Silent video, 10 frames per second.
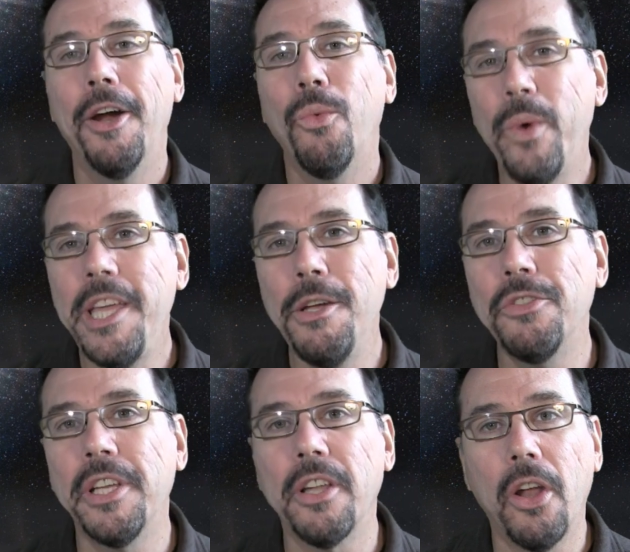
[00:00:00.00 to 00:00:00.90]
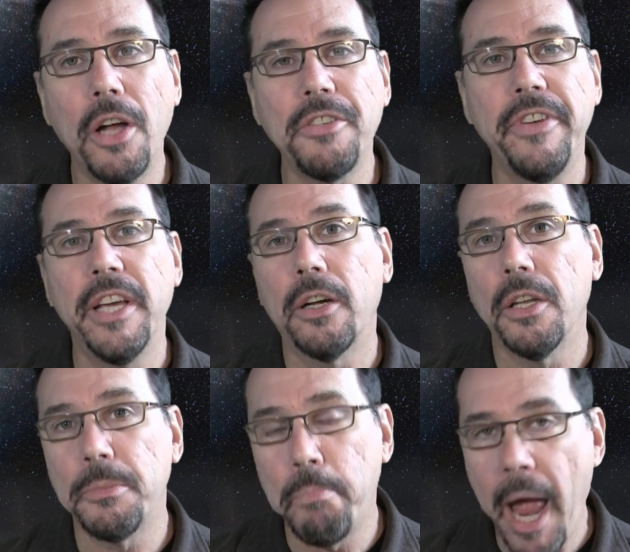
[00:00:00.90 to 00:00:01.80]
Reusing the launch vehicle
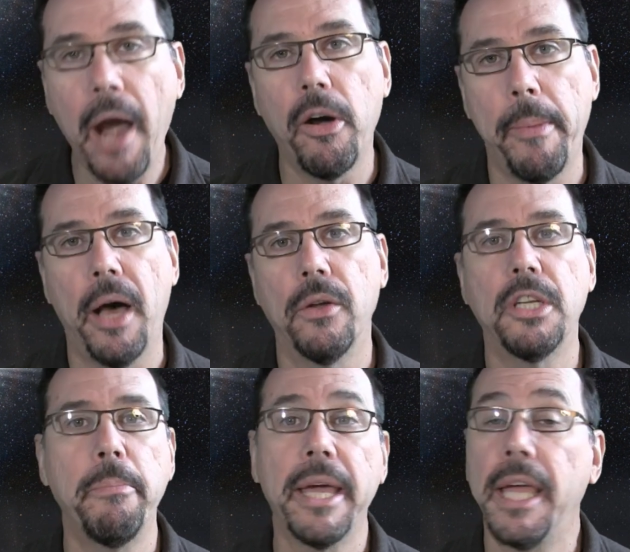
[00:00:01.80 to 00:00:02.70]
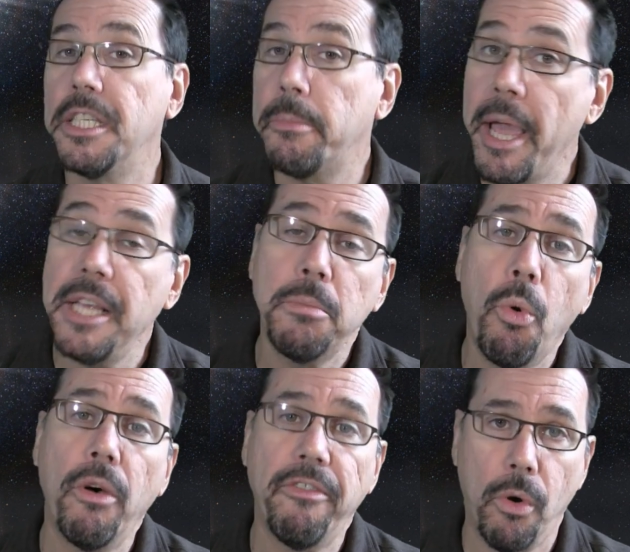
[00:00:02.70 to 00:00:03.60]
is paramount to making space
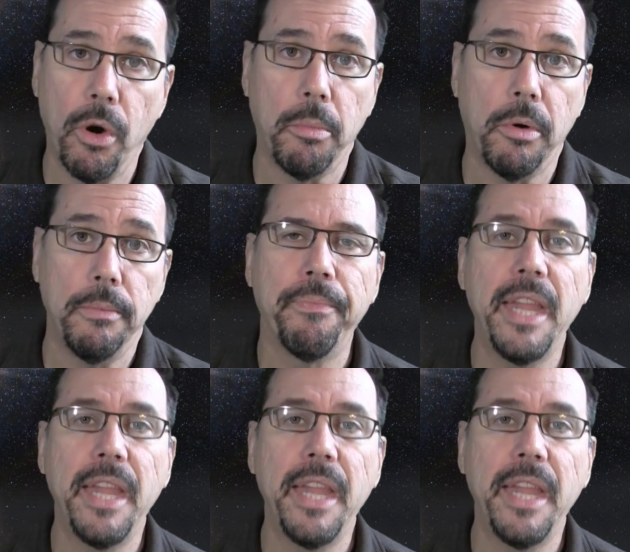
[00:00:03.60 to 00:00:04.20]
more affordable.